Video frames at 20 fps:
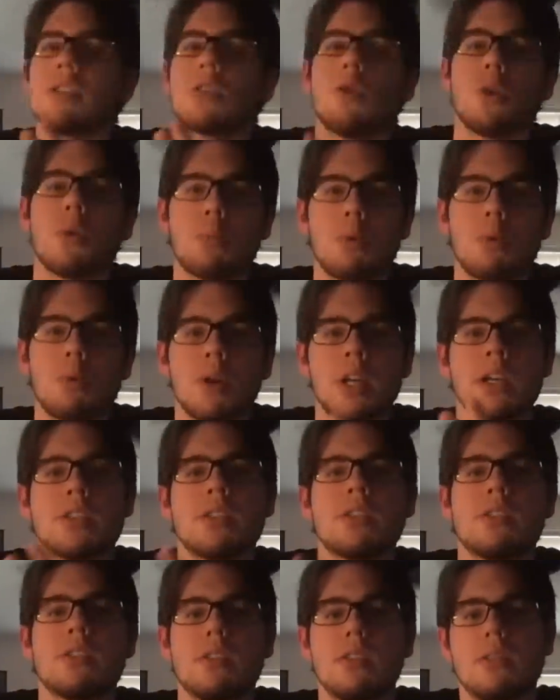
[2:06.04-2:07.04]
corporatist
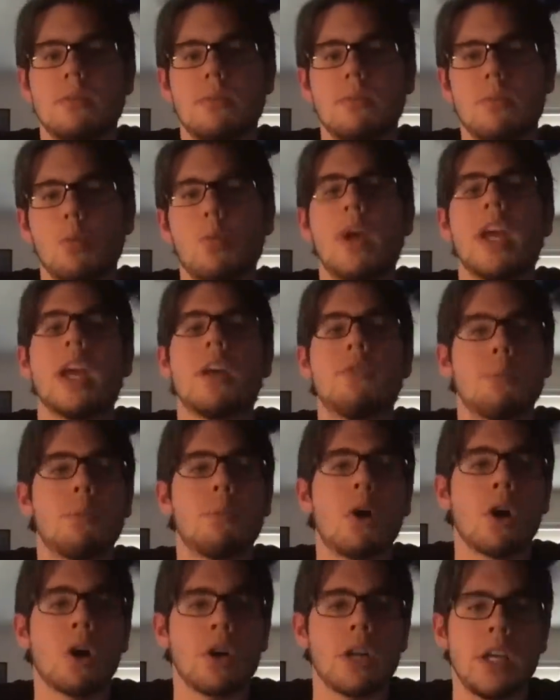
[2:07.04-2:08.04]
wing of the
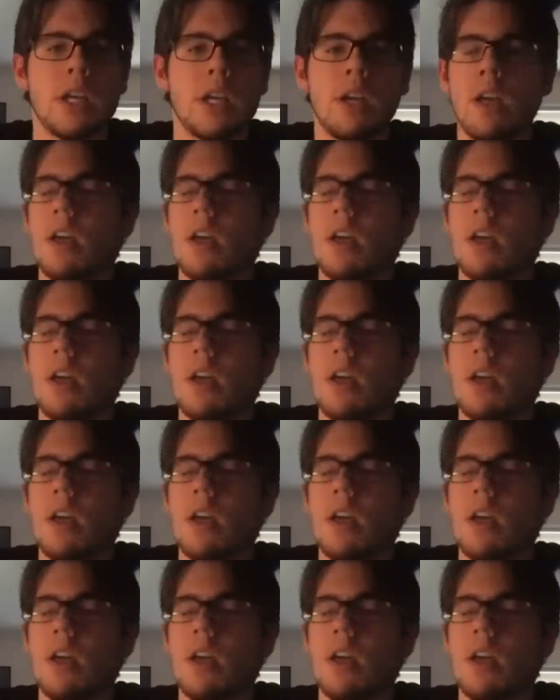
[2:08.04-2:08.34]
party